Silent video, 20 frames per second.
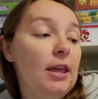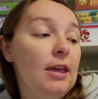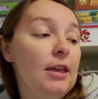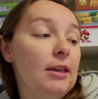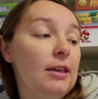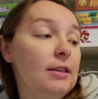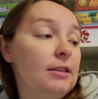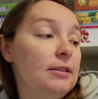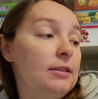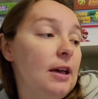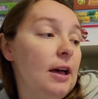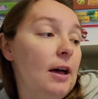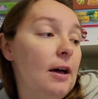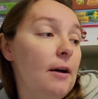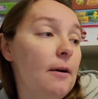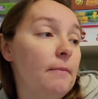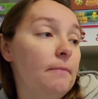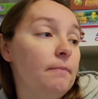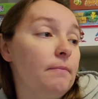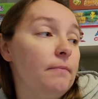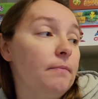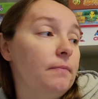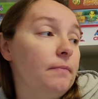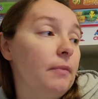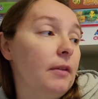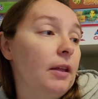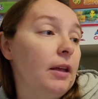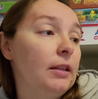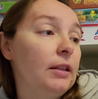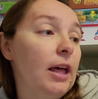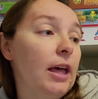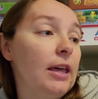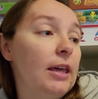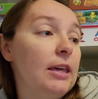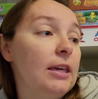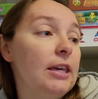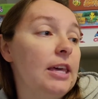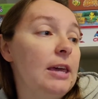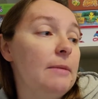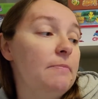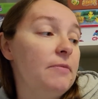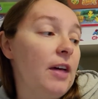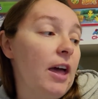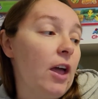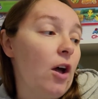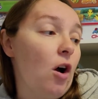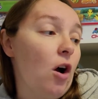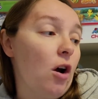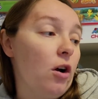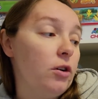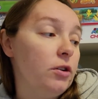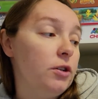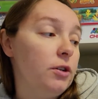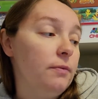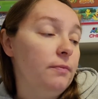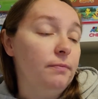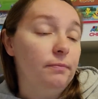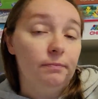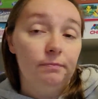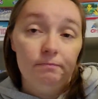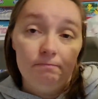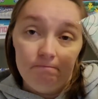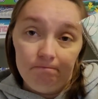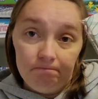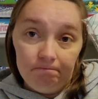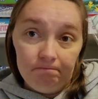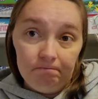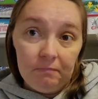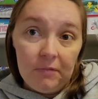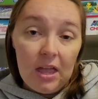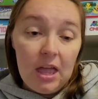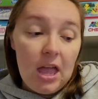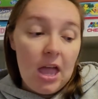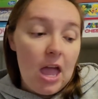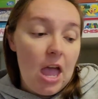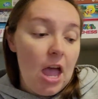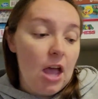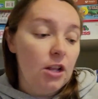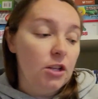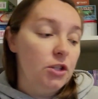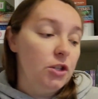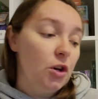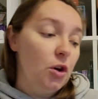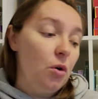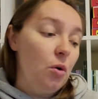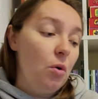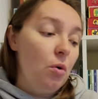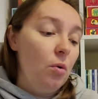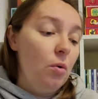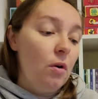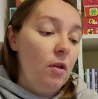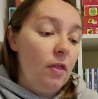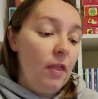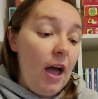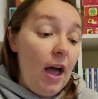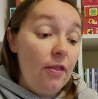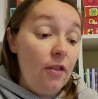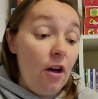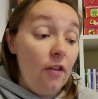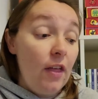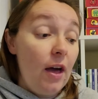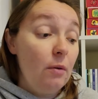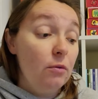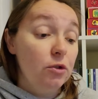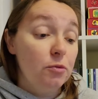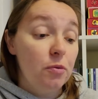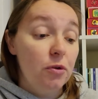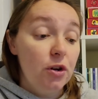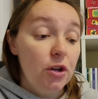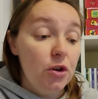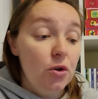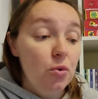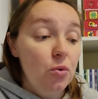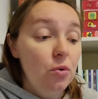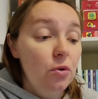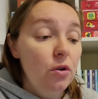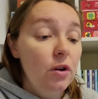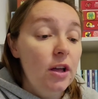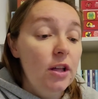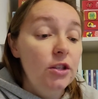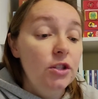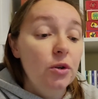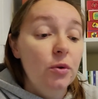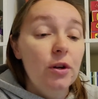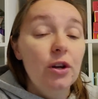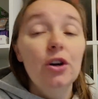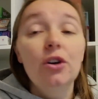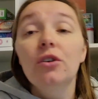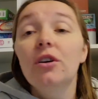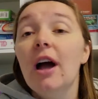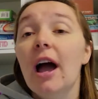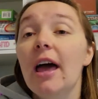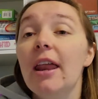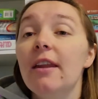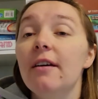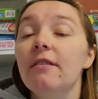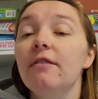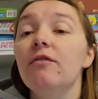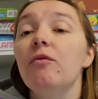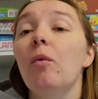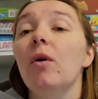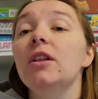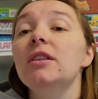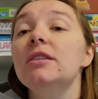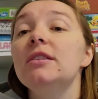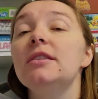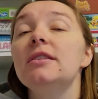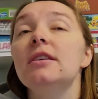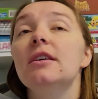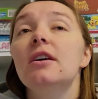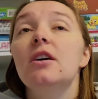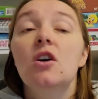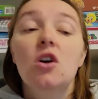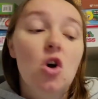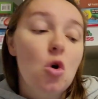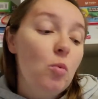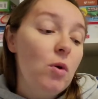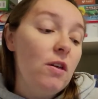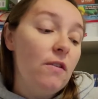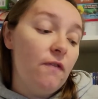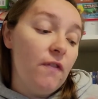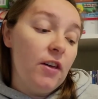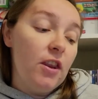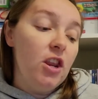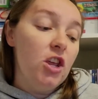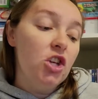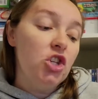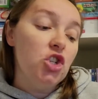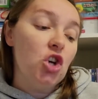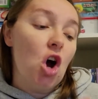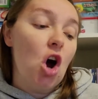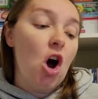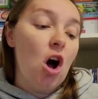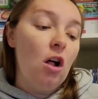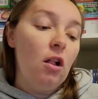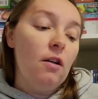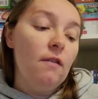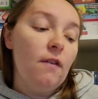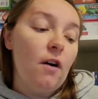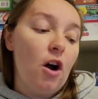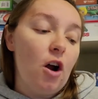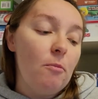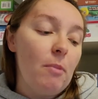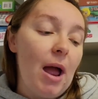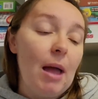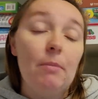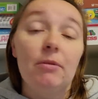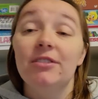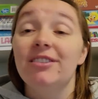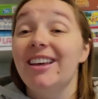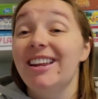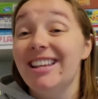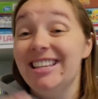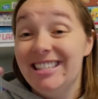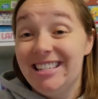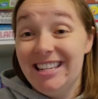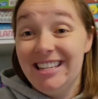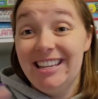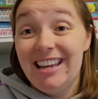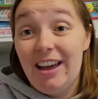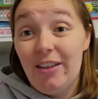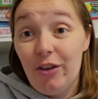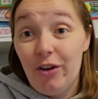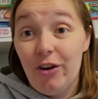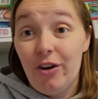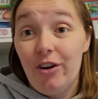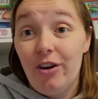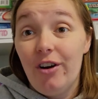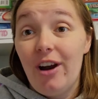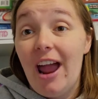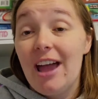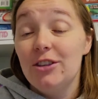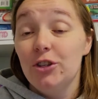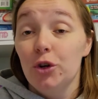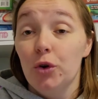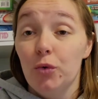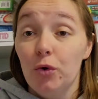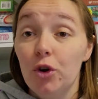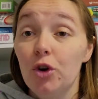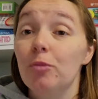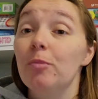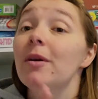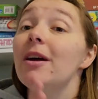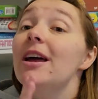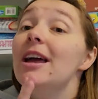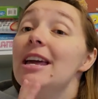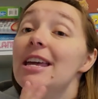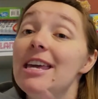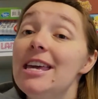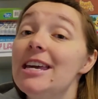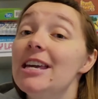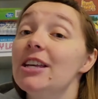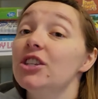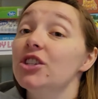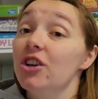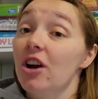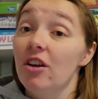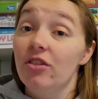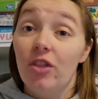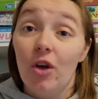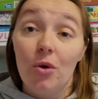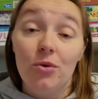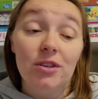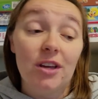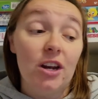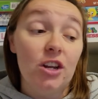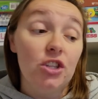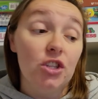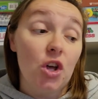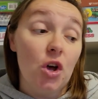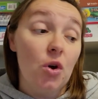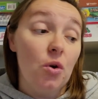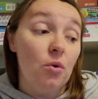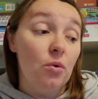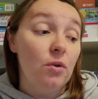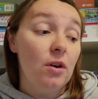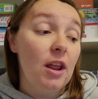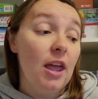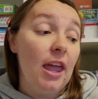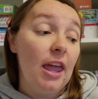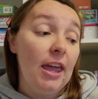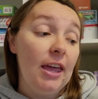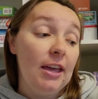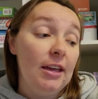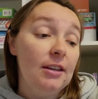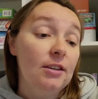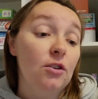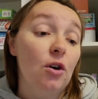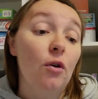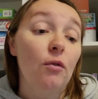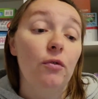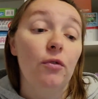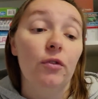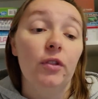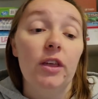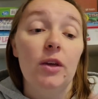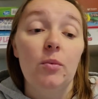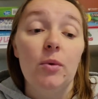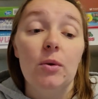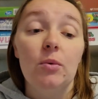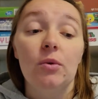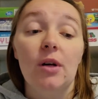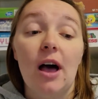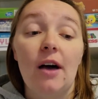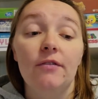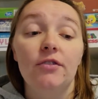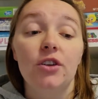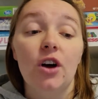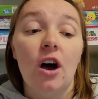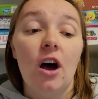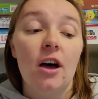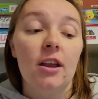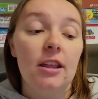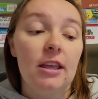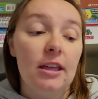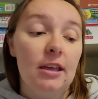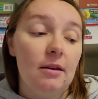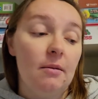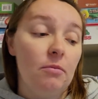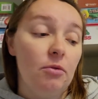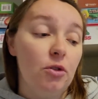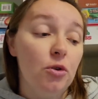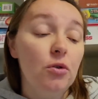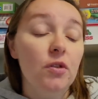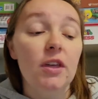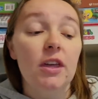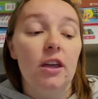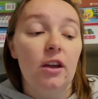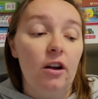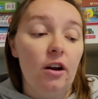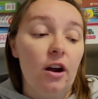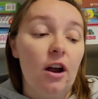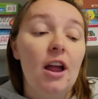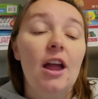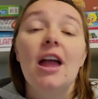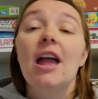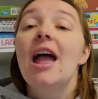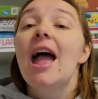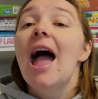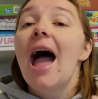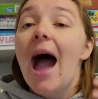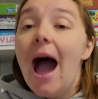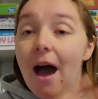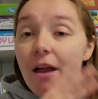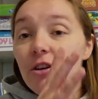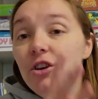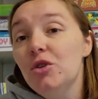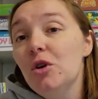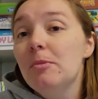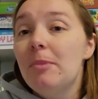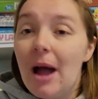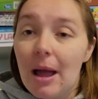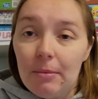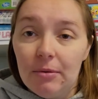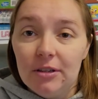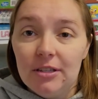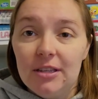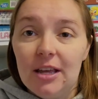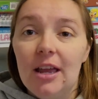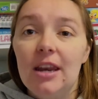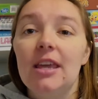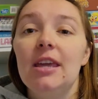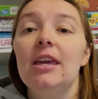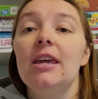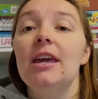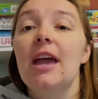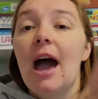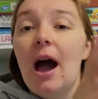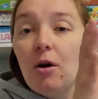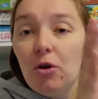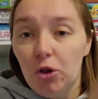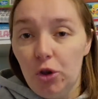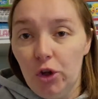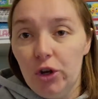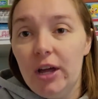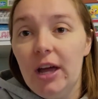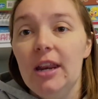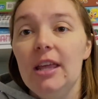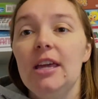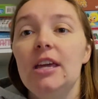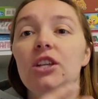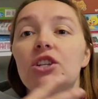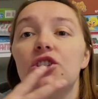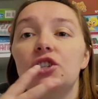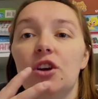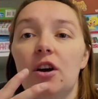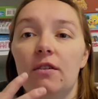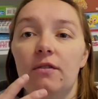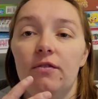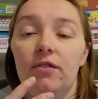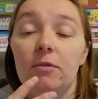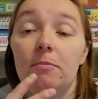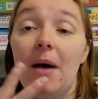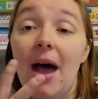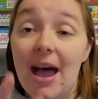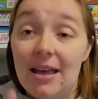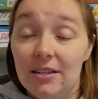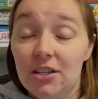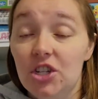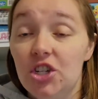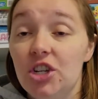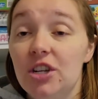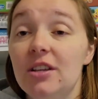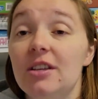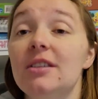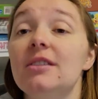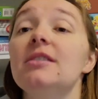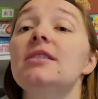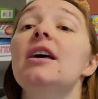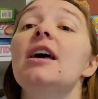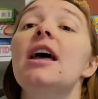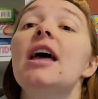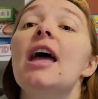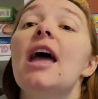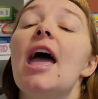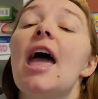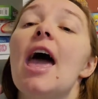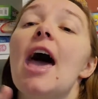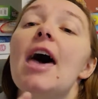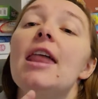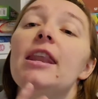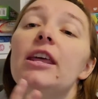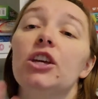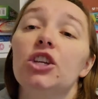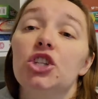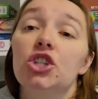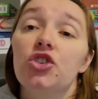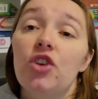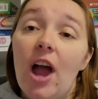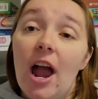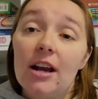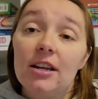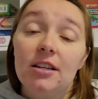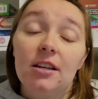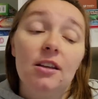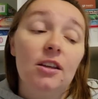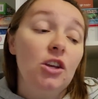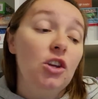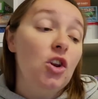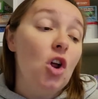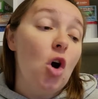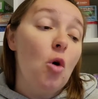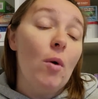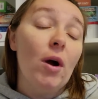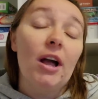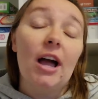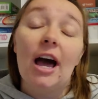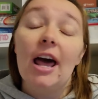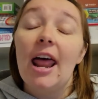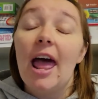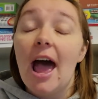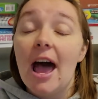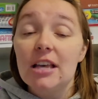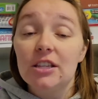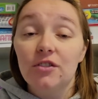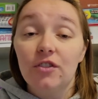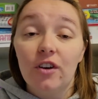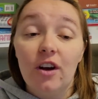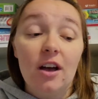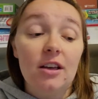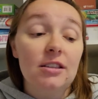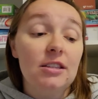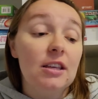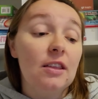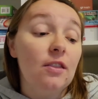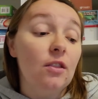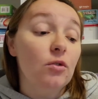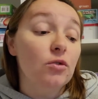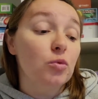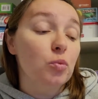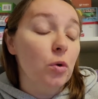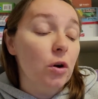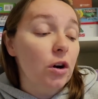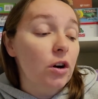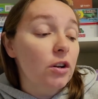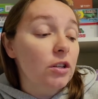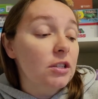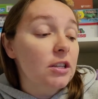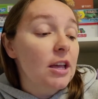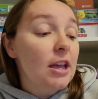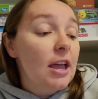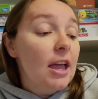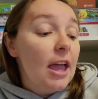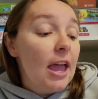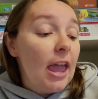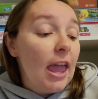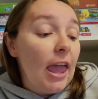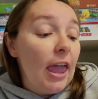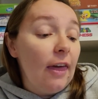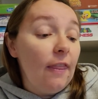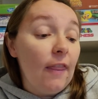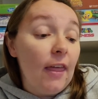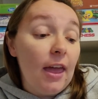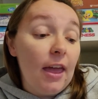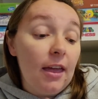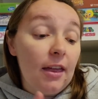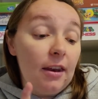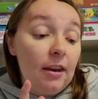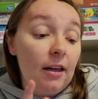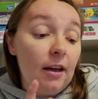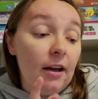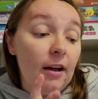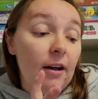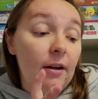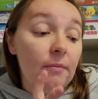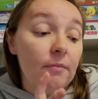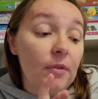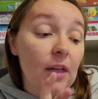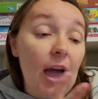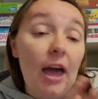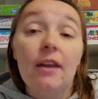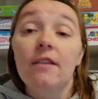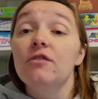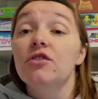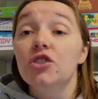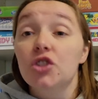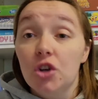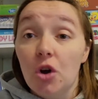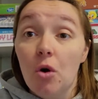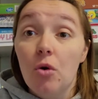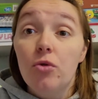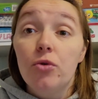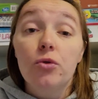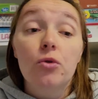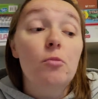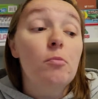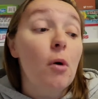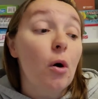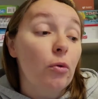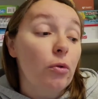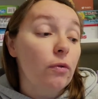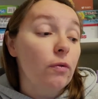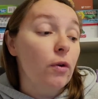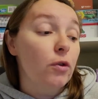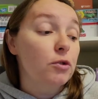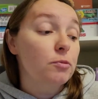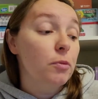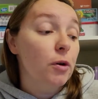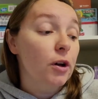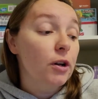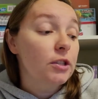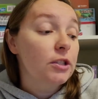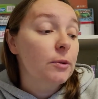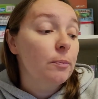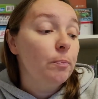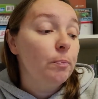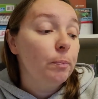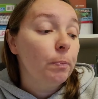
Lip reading: is like Keep Thy Heart. And so I thought that was pretty cool. And so he'll kind of, once we finish all of our Bible studies together as a group, he can start those on his own. And hopefully we will have taught him through the year how to do a Bible study, how to look at each of the passages and extract, you know, what God has for us in those words, and then kind of just go through both of those books.